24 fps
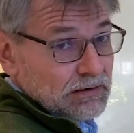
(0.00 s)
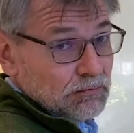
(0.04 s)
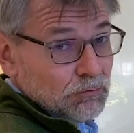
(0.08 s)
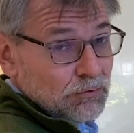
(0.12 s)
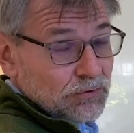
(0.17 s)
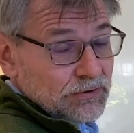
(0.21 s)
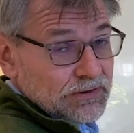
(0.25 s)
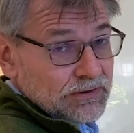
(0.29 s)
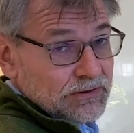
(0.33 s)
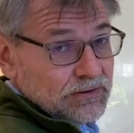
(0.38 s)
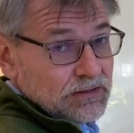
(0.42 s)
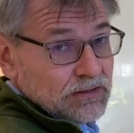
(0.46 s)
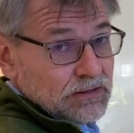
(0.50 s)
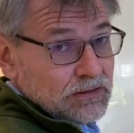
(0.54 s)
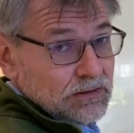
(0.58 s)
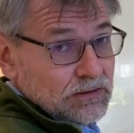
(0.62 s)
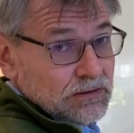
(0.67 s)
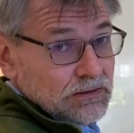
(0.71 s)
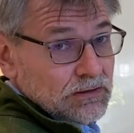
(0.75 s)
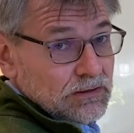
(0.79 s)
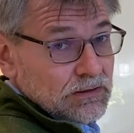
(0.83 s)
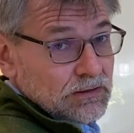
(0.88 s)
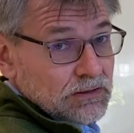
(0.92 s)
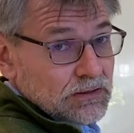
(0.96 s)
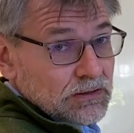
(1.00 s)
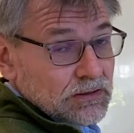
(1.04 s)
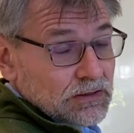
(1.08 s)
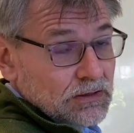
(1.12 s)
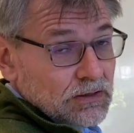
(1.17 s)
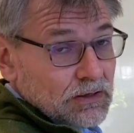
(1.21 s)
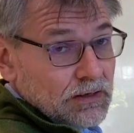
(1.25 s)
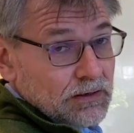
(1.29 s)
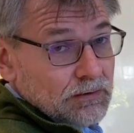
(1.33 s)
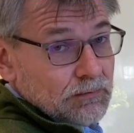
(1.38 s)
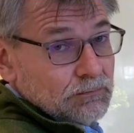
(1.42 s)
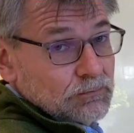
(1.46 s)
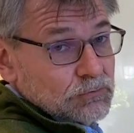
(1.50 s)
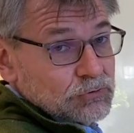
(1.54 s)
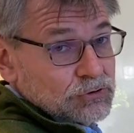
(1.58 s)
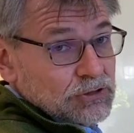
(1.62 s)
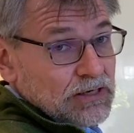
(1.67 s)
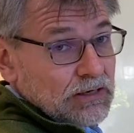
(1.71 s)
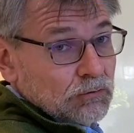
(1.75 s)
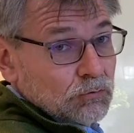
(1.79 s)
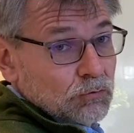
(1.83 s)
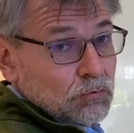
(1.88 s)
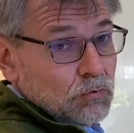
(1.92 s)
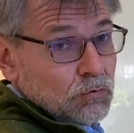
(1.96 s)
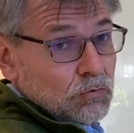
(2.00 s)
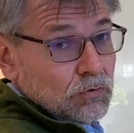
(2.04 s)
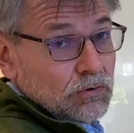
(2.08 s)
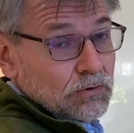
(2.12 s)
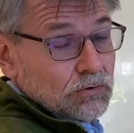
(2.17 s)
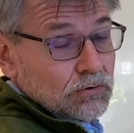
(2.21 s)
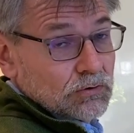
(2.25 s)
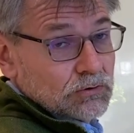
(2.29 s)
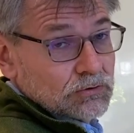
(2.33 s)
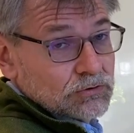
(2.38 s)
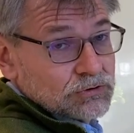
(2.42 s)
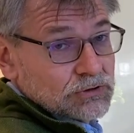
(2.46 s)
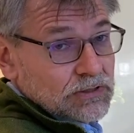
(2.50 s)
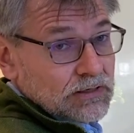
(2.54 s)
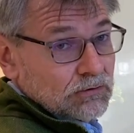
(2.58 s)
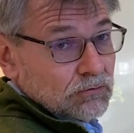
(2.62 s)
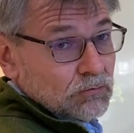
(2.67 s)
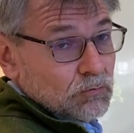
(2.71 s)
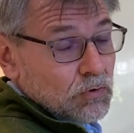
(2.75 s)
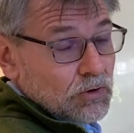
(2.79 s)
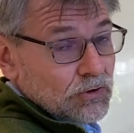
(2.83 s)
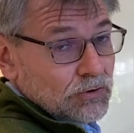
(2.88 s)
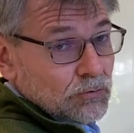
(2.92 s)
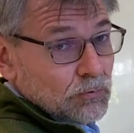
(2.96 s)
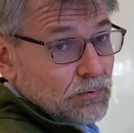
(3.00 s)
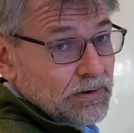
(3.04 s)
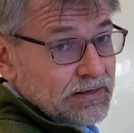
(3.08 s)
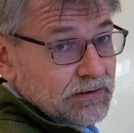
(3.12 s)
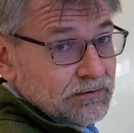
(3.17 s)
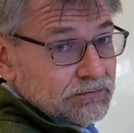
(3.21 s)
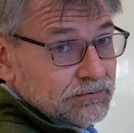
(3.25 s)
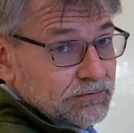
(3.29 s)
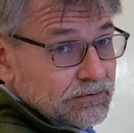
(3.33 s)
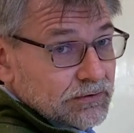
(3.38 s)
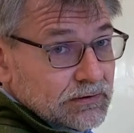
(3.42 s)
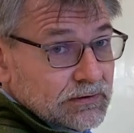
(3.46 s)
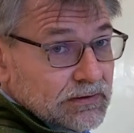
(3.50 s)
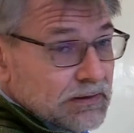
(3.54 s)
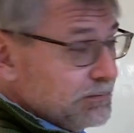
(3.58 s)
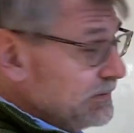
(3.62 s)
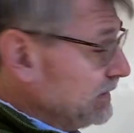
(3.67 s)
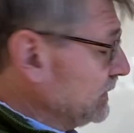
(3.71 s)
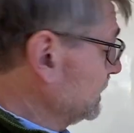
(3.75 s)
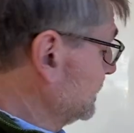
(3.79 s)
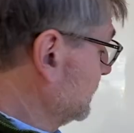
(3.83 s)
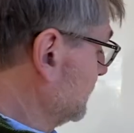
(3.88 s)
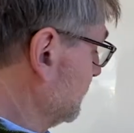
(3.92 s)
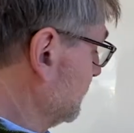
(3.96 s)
we're in the shallow water wave limit,